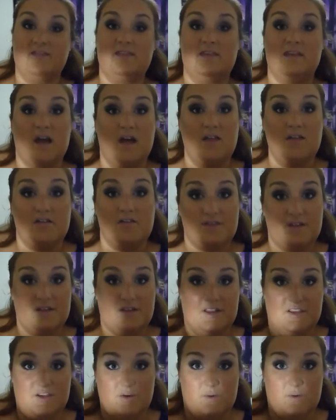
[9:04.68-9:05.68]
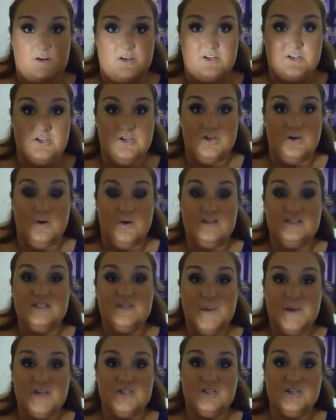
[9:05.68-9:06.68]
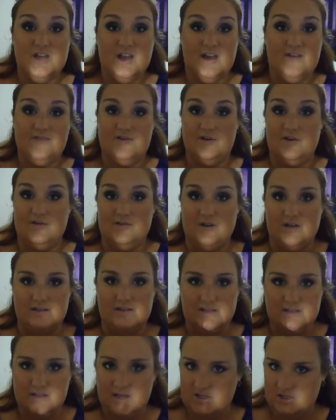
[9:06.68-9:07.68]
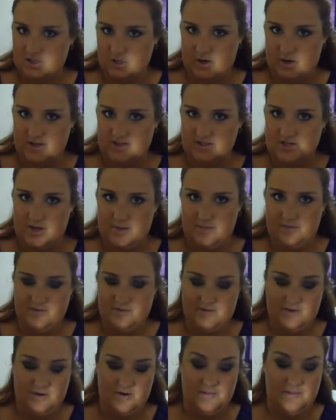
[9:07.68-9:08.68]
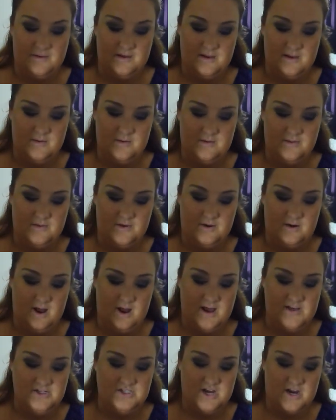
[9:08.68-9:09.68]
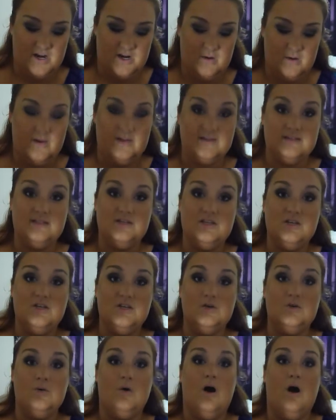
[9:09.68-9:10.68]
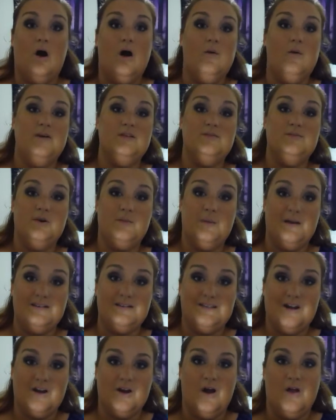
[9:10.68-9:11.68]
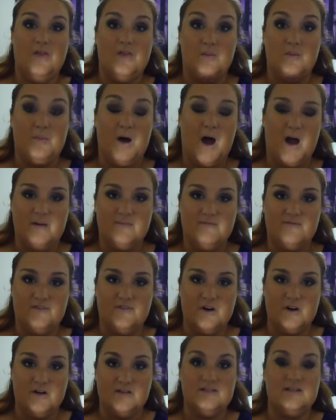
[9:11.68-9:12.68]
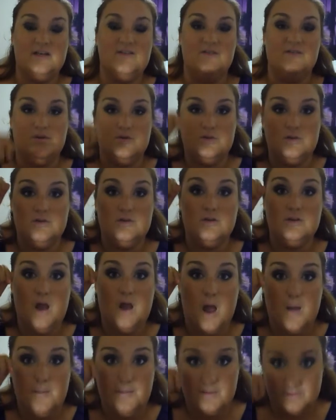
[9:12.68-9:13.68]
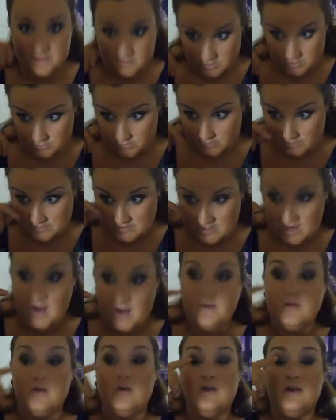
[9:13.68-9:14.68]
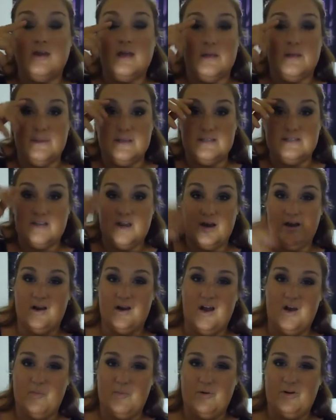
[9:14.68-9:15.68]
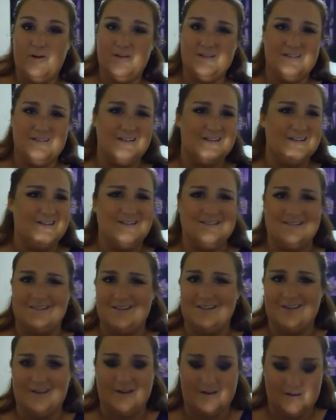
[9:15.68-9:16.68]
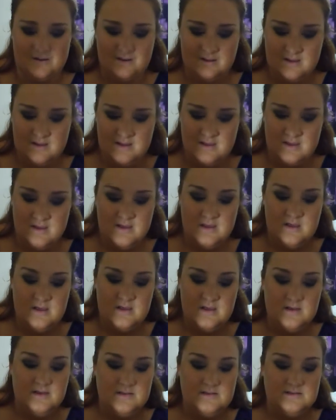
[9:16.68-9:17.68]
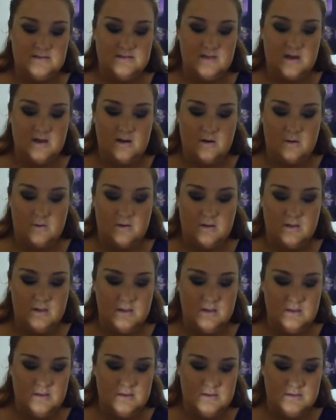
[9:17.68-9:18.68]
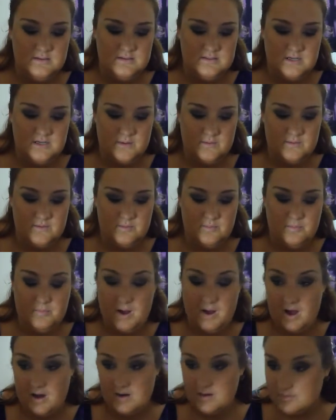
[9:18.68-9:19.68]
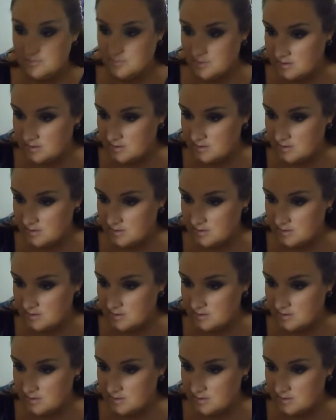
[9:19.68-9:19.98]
the other thing that you want to do, especially after you've done such a great job with your eyeshadow, is to always put mascara on the bottom first. If you do the top and then you look down, you can get mascara upwards and it doesn't look good. So, start with the bottom.